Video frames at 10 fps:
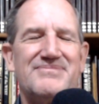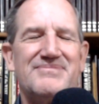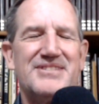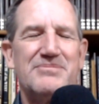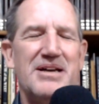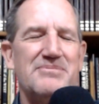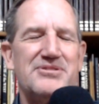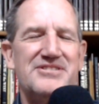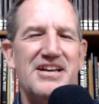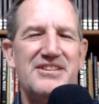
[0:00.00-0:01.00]
sometimes
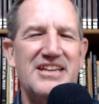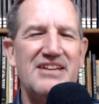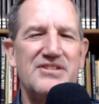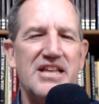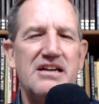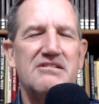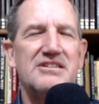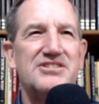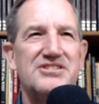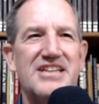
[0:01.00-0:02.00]
there's nothing even there.
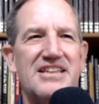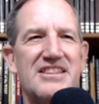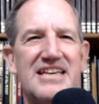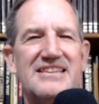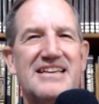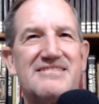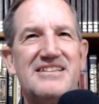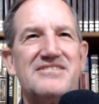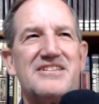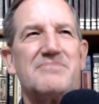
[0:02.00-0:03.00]
It's just they think they
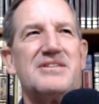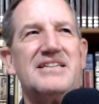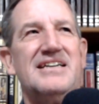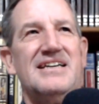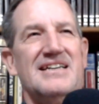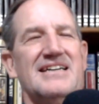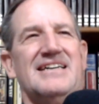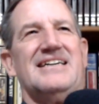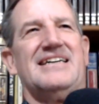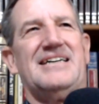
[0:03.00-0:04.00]
see something.
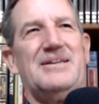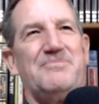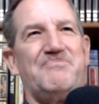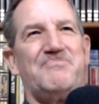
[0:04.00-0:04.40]
I